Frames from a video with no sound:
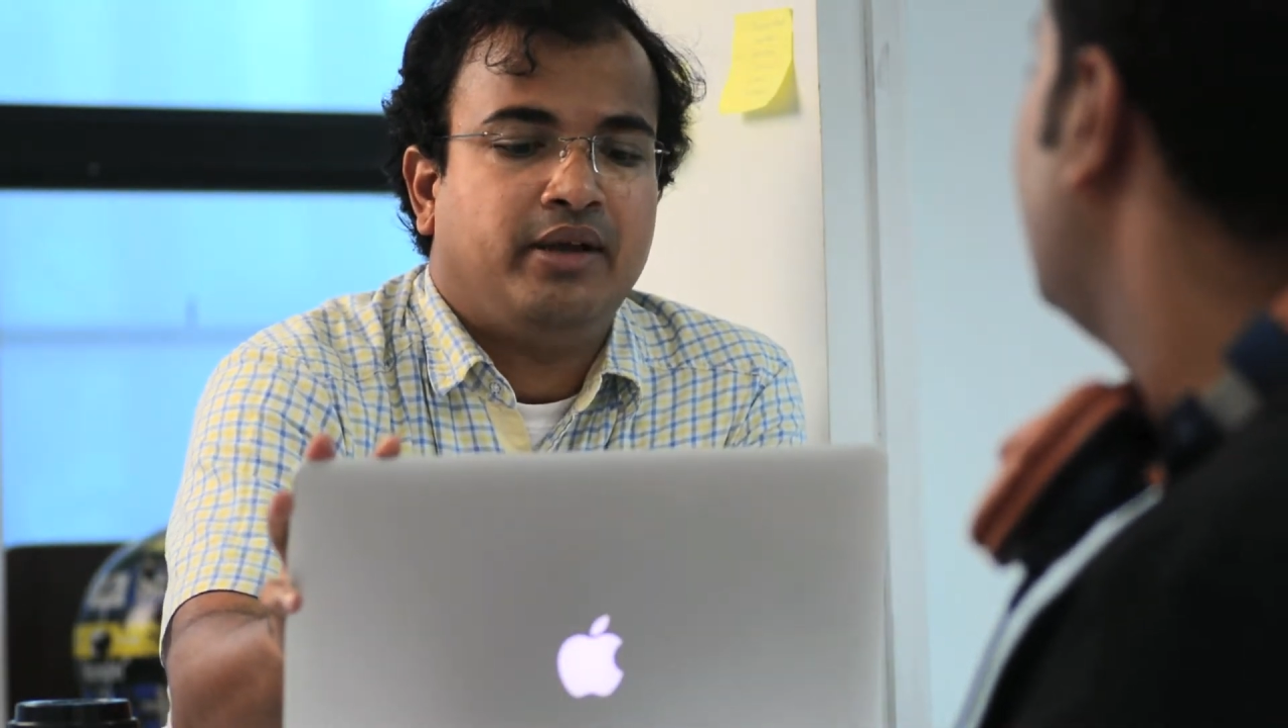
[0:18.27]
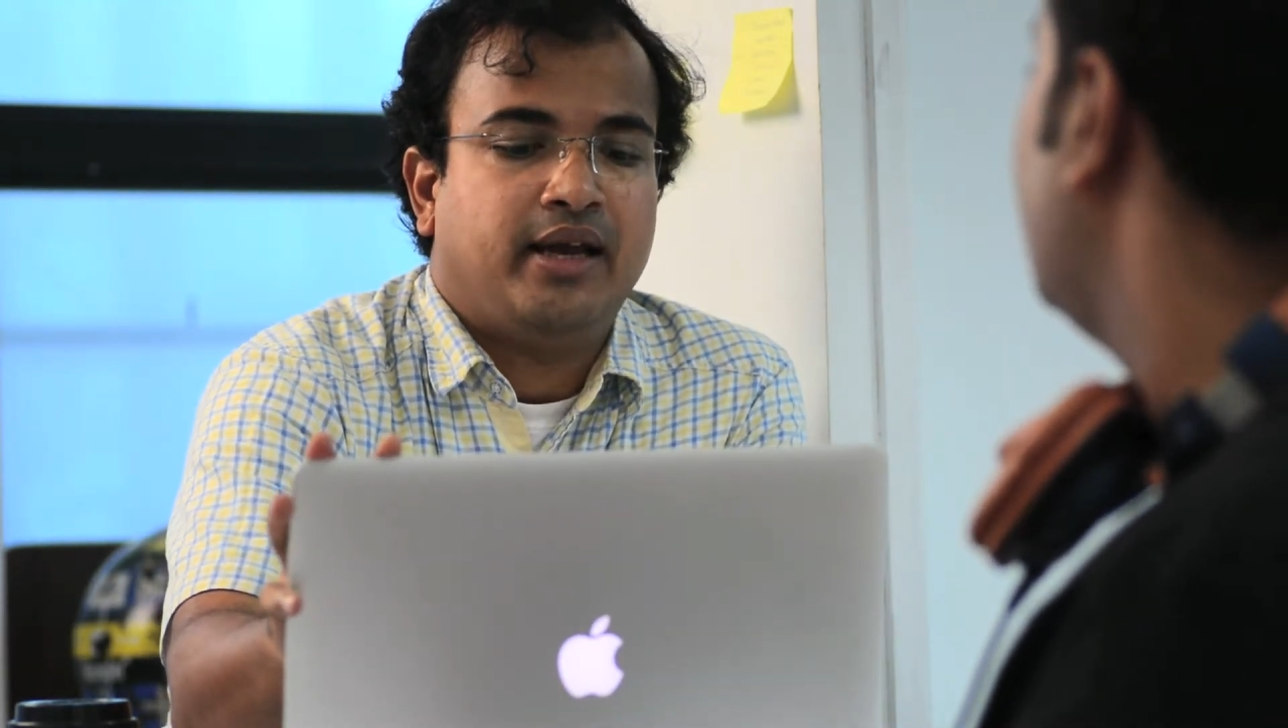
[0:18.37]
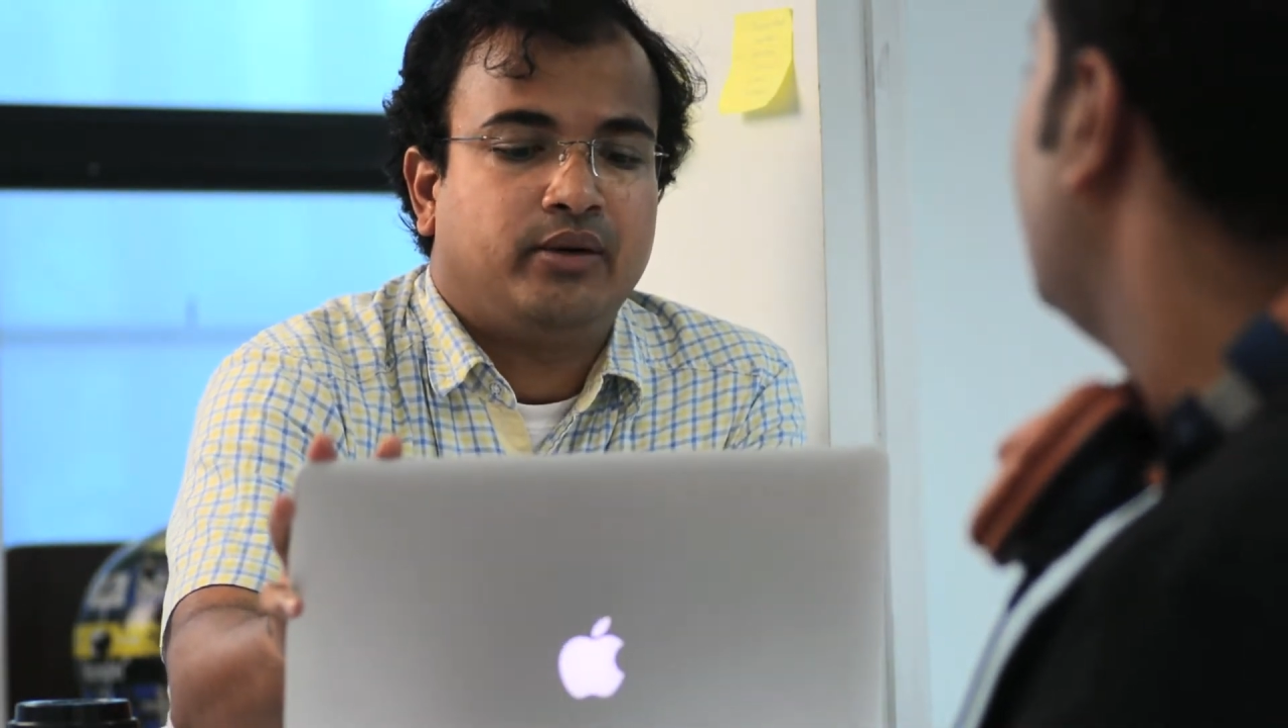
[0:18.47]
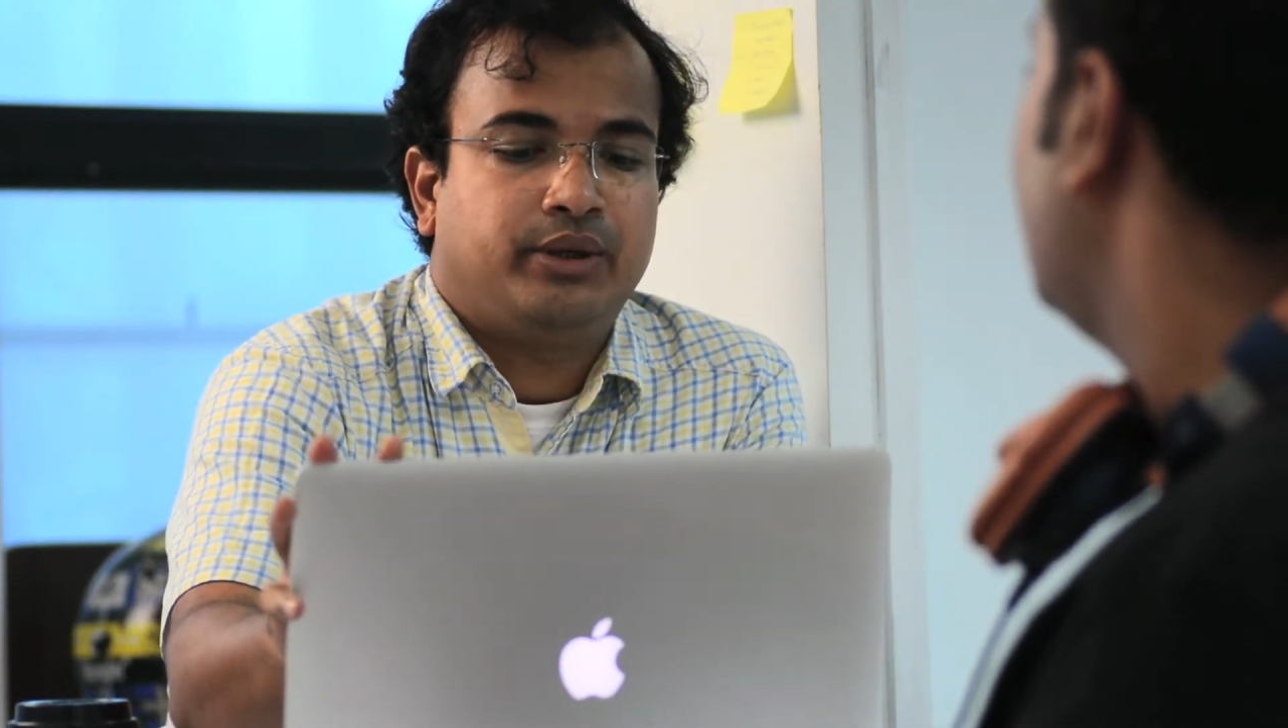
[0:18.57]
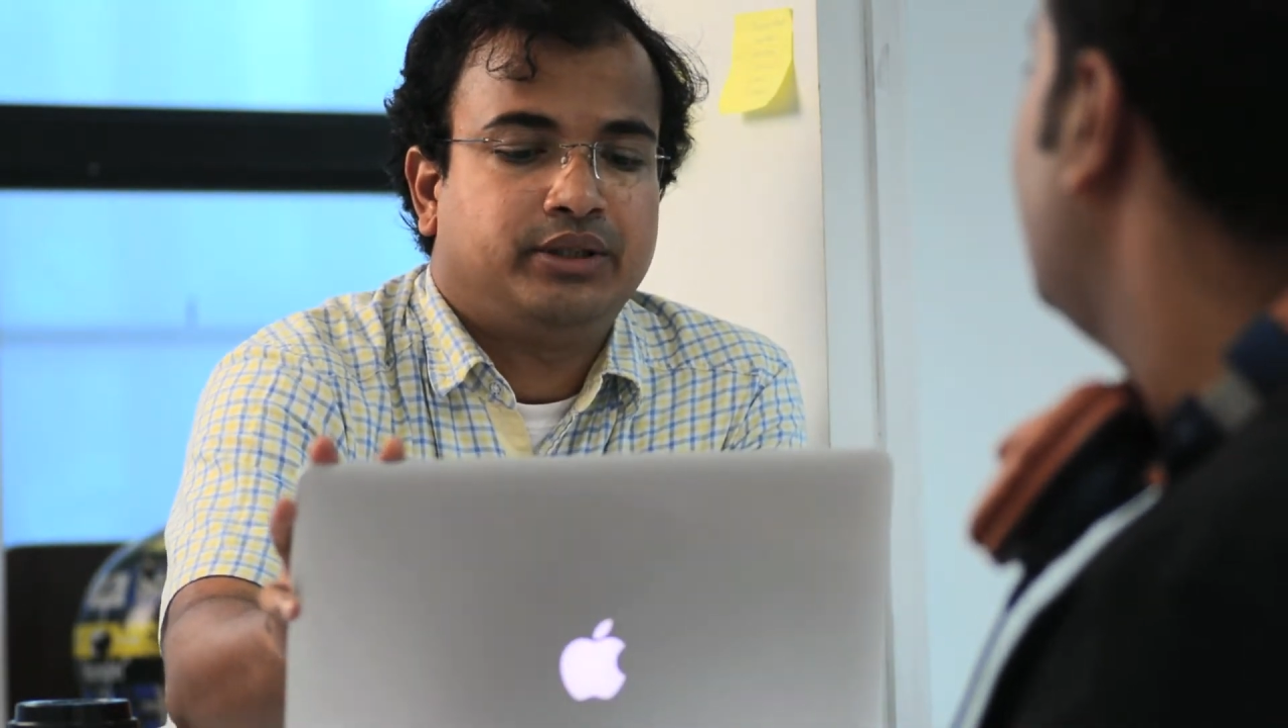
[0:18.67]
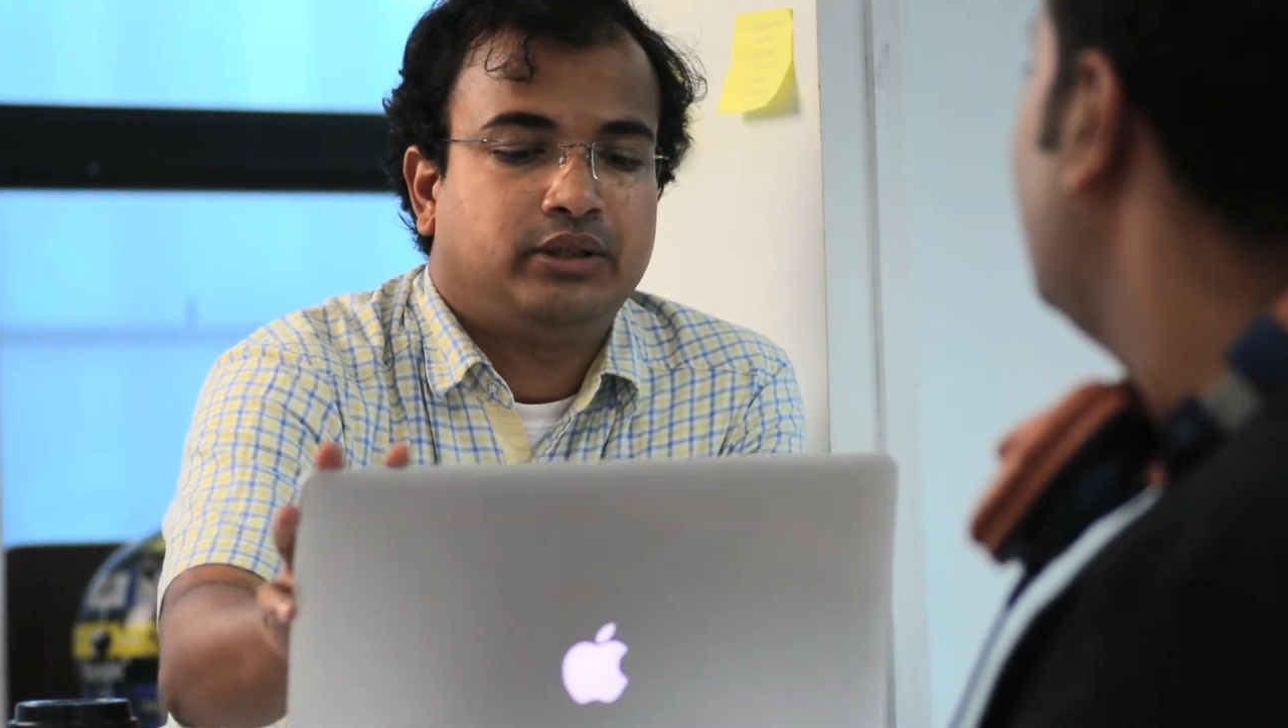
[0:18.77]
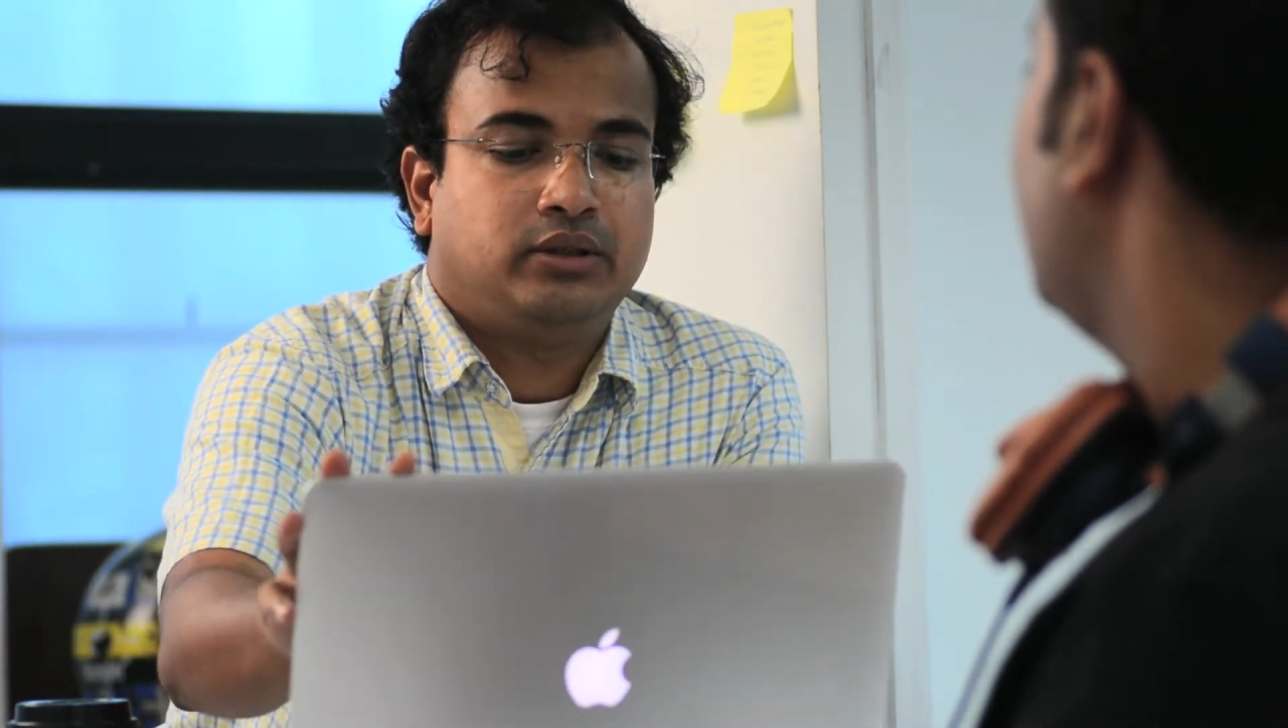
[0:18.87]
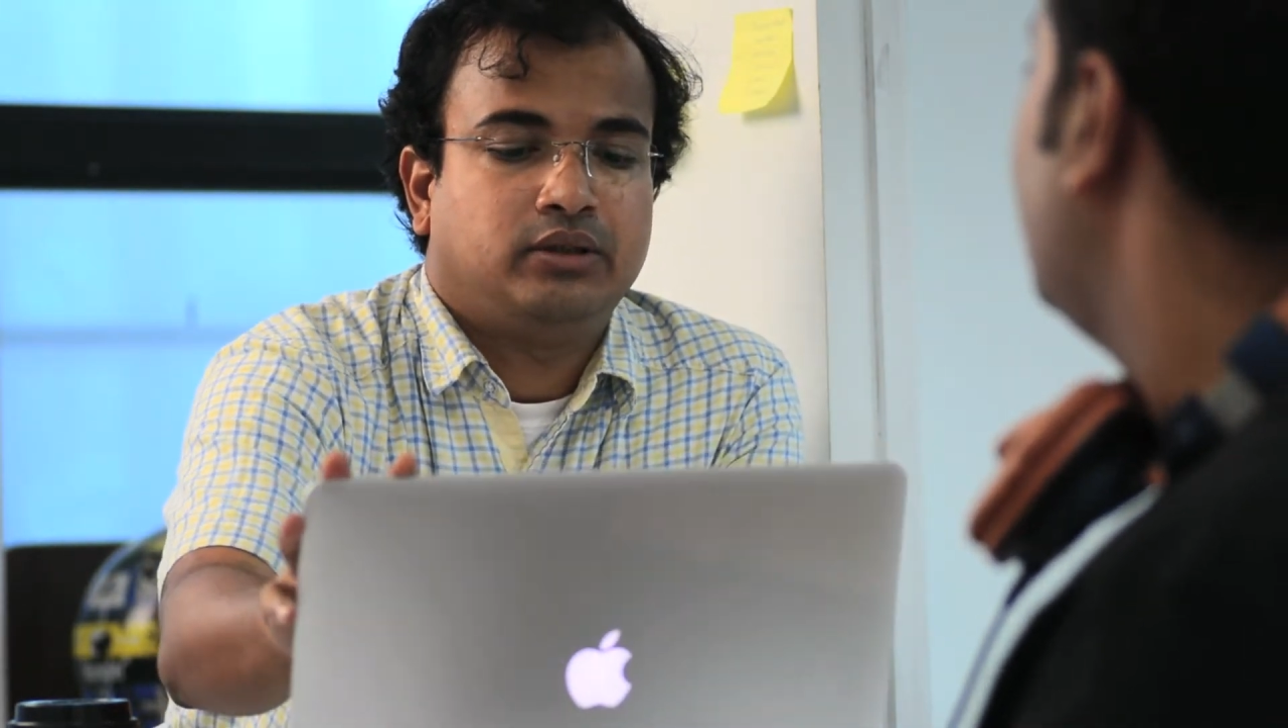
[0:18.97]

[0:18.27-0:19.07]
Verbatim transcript: me that question?